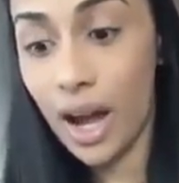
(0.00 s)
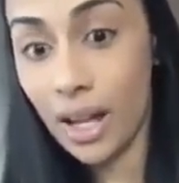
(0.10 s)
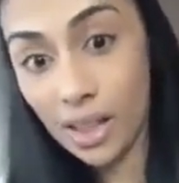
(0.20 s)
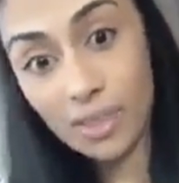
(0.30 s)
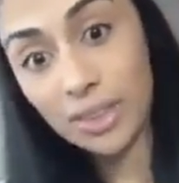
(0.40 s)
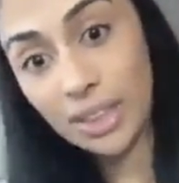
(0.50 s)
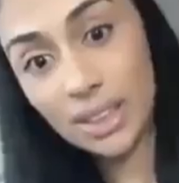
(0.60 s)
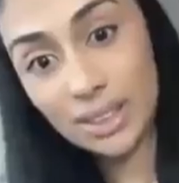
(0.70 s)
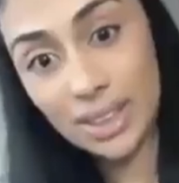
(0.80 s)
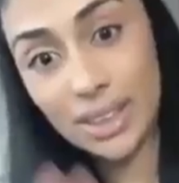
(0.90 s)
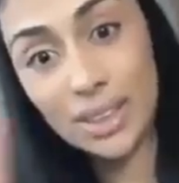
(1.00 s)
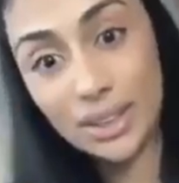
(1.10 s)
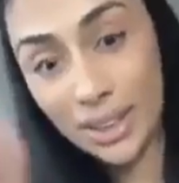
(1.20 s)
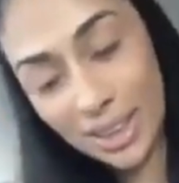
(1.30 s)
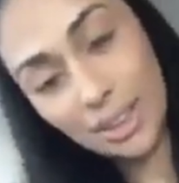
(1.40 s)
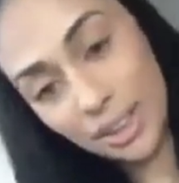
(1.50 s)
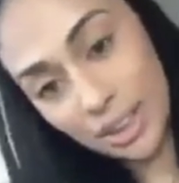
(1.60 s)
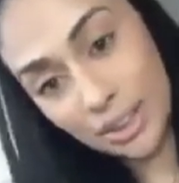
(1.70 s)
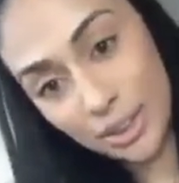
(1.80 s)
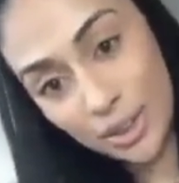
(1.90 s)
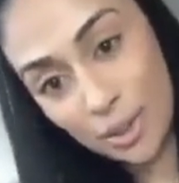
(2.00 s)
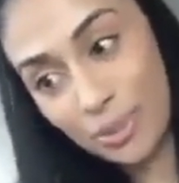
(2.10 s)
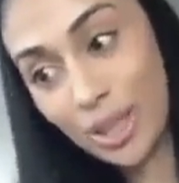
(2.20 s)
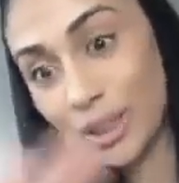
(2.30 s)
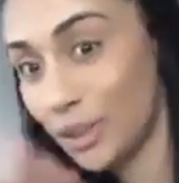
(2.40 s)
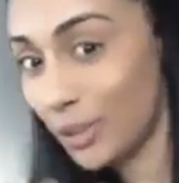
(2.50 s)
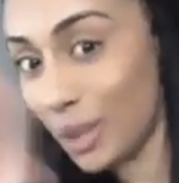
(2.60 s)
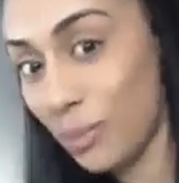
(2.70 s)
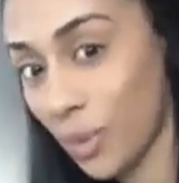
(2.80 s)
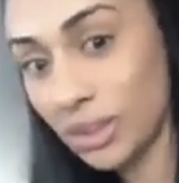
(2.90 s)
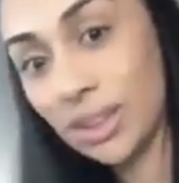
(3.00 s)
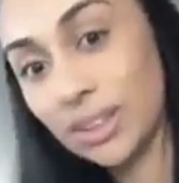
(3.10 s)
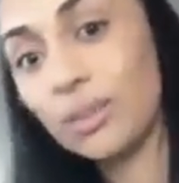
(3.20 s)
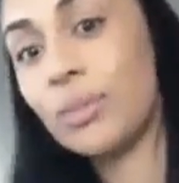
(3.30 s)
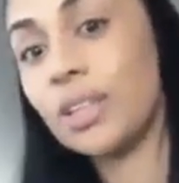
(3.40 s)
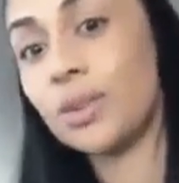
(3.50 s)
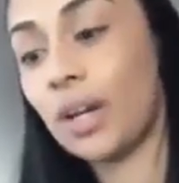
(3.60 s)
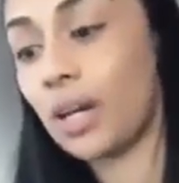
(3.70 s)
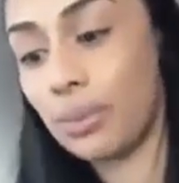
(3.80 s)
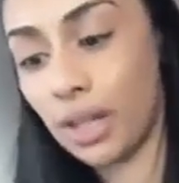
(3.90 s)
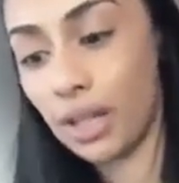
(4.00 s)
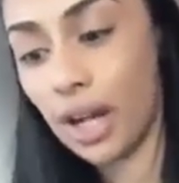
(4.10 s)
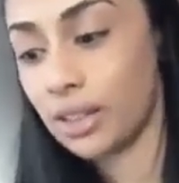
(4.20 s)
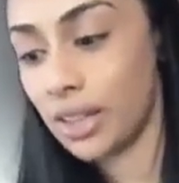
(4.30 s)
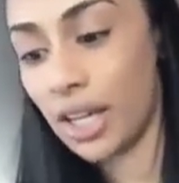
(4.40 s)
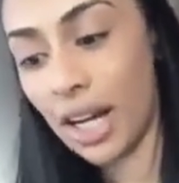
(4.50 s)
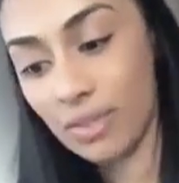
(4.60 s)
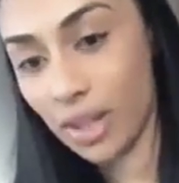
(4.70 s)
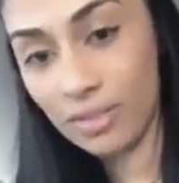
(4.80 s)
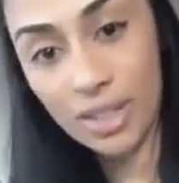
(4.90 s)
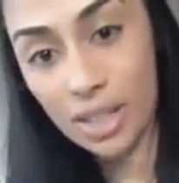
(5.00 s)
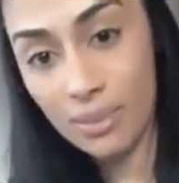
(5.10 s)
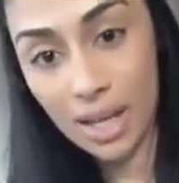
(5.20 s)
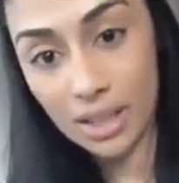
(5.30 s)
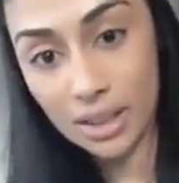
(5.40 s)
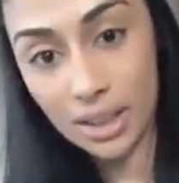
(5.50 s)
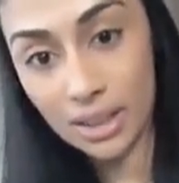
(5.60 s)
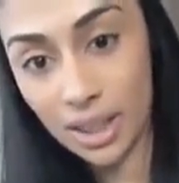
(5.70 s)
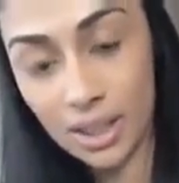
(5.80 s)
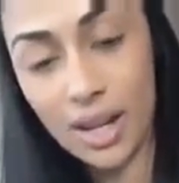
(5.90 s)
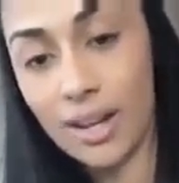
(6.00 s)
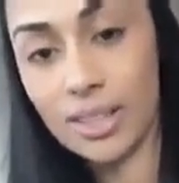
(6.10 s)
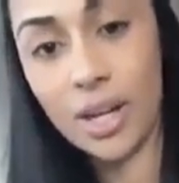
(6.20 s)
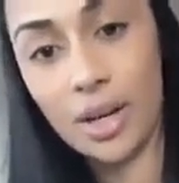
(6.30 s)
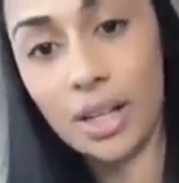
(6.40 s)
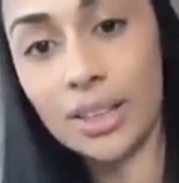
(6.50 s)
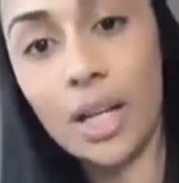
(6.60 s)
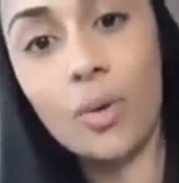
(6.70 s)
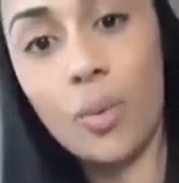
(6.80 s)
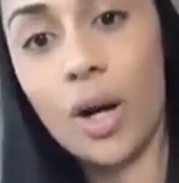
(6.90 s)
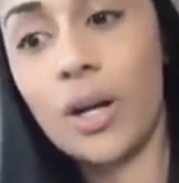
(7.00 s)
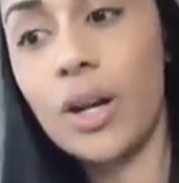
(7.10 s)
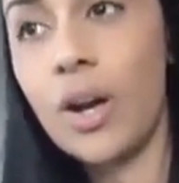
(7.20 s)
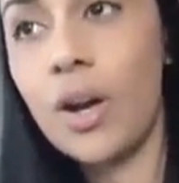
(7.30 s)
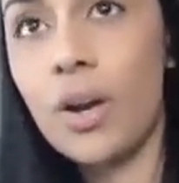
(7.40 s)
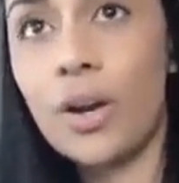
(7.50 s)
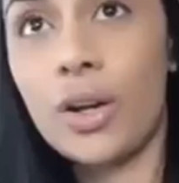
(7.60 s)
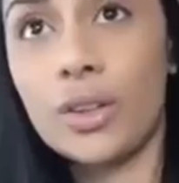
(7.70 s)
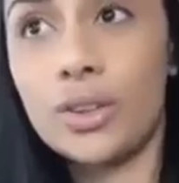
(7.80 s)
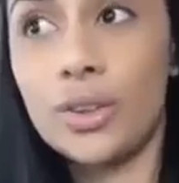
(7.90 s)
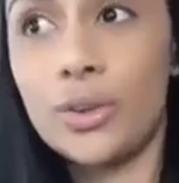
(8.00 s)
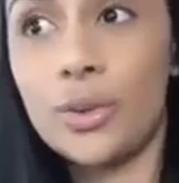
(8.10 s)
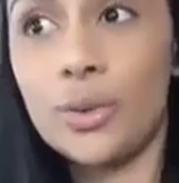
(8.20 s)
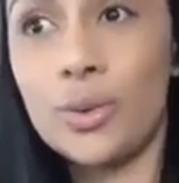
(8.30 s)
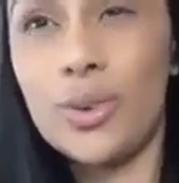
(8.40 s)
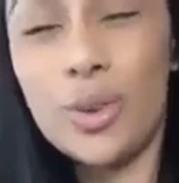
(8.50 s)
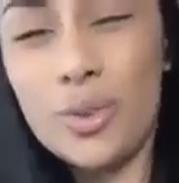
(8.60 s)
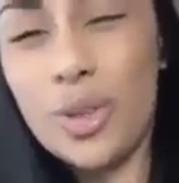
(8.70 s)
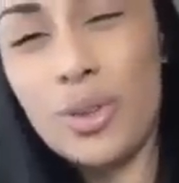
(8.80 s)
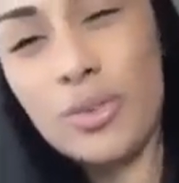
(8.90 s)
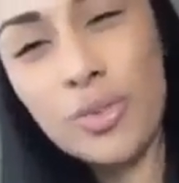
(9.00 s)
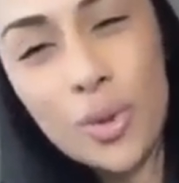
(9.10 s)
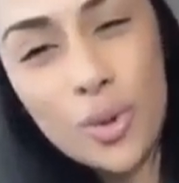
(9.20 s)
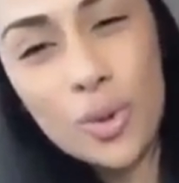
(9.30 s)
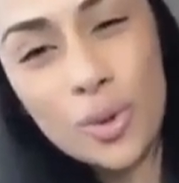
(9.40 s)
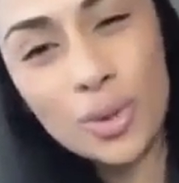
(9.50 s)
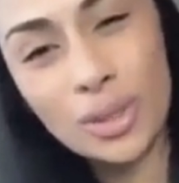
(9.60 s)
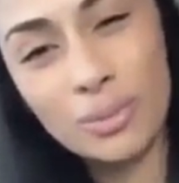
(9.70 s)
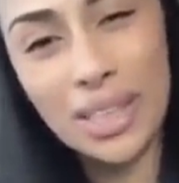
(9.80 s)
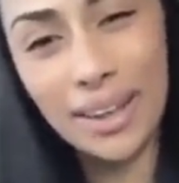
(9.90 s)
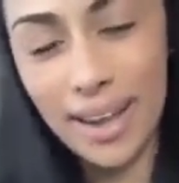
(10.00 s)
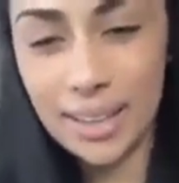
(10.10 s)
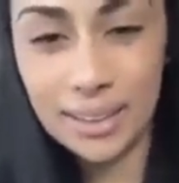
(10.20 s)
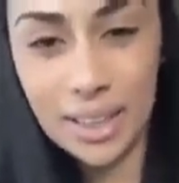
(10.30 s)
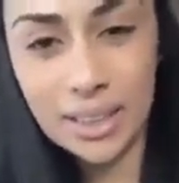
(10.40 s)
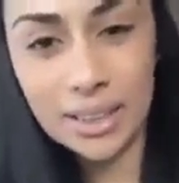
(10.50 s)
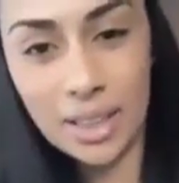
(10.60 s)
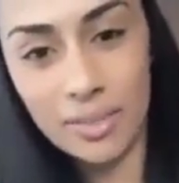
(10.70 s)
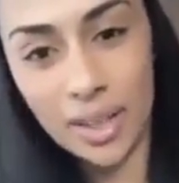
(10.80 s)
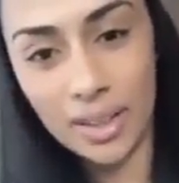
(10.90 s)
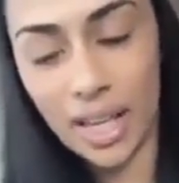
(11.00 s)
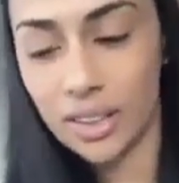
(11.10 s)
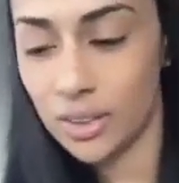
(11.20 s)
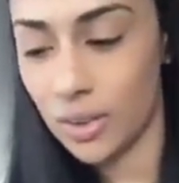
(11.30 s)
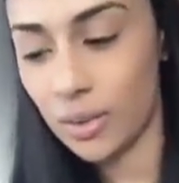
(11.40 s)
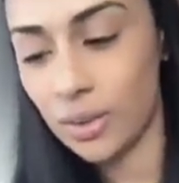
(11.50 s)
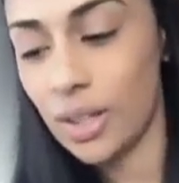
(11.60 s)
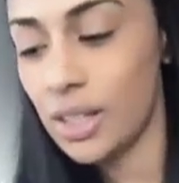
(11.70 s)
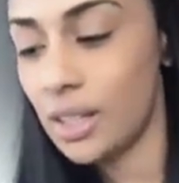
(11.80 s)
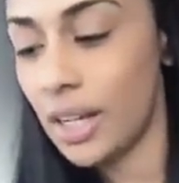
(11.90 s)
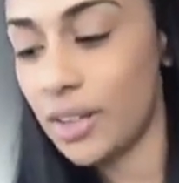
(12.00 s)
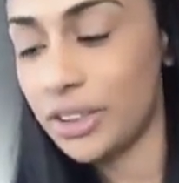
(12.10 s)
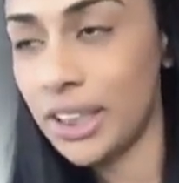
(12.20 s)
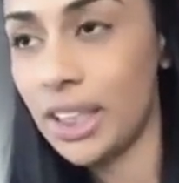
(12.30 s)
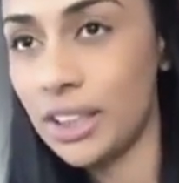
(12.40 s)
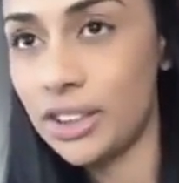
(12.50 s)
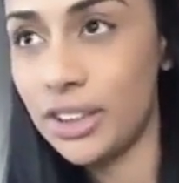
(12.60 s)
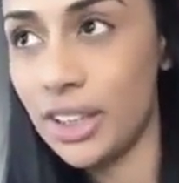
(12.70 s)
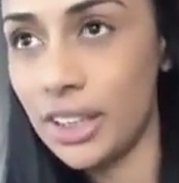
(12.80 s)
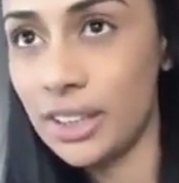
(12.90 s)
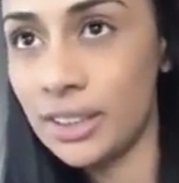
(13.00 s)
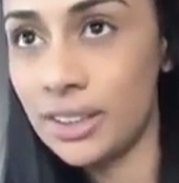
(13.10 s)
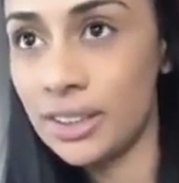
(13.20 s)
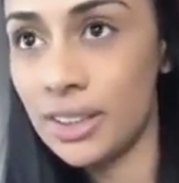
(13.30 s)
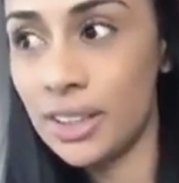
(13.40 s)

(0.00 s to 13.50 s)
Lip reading: I love cheese, and then she likes cheese too, but like she'll eat more cheese than me, so I gotta be like, nah, she gotta have like vegan mac and cheese, like non-dairy, because I don't want her to, you know, feel full and gassy and stuff like that. So if she eats cheese,